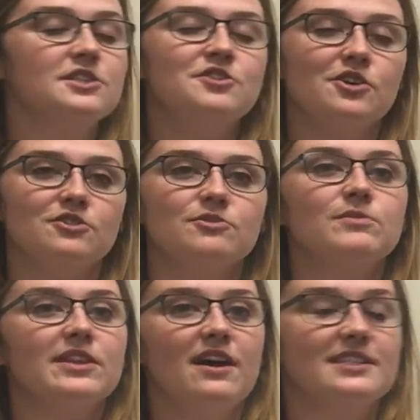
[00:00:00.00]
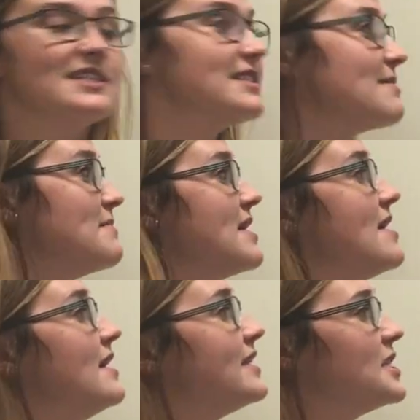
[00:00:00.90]
do children with autism
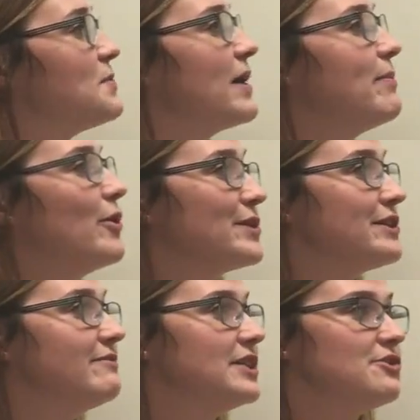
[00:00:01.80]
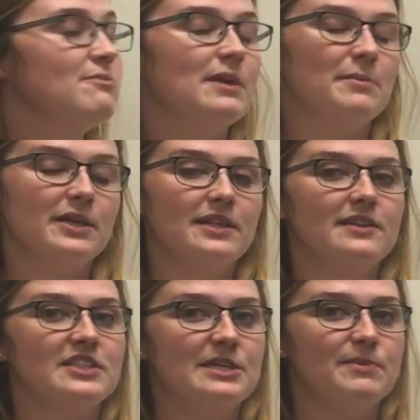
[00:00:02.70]
display poorer visual memory than
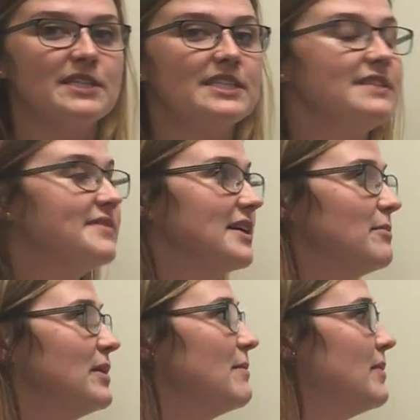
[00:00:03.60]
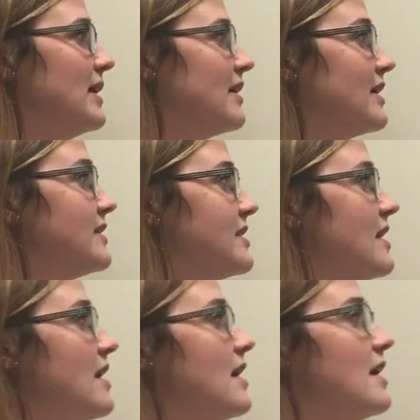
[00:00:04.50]
their typically developing peers?
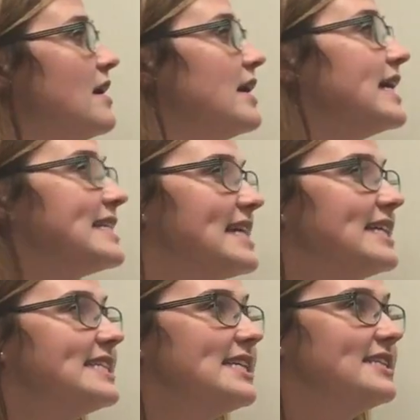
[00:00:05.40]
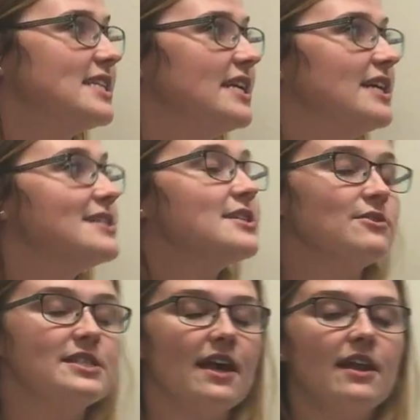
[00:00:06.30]
Is inattention
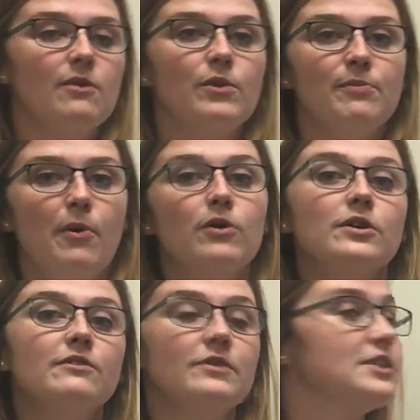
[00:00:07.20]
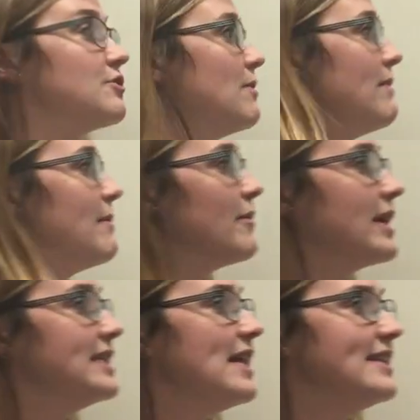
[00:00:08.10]
associated with poorer visual
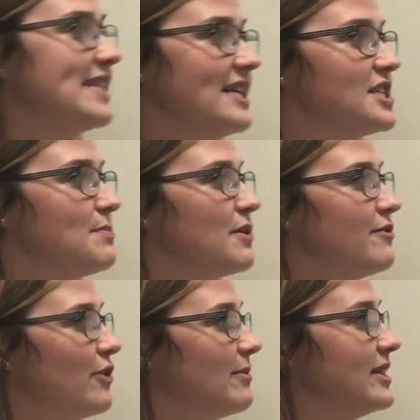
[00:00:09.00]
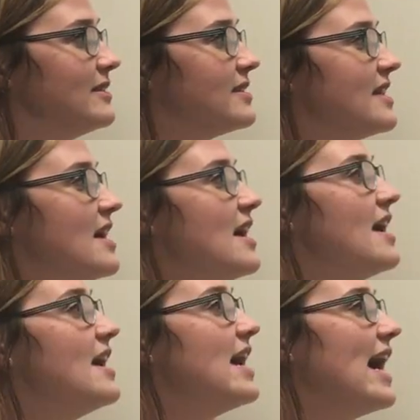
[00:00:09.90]
memory test performance?
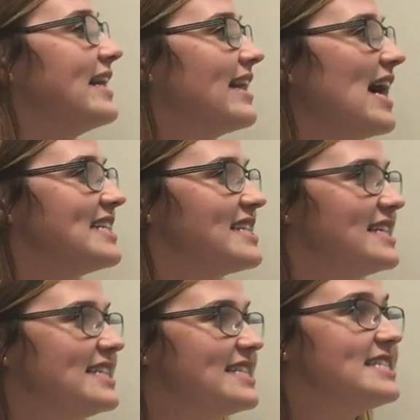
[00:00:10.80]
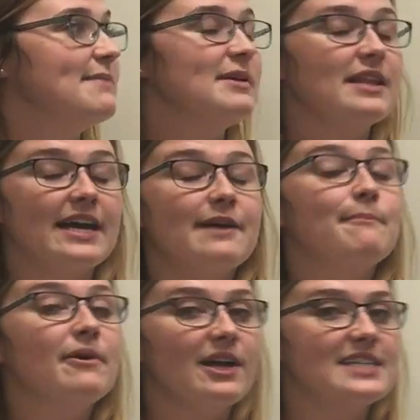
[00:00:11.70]
And lastly, does stimuli
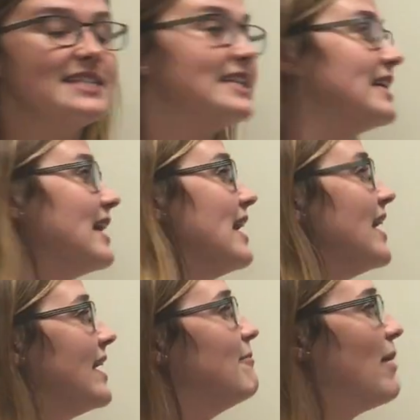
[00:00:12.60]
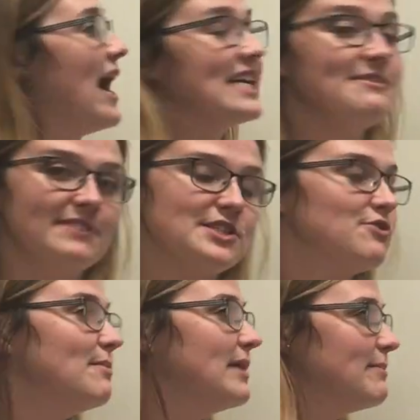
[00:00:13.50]
complexity impact
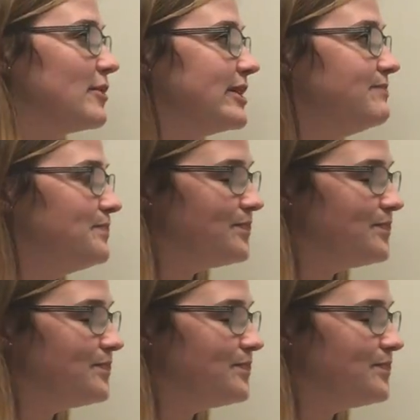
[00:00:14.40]
visual memory?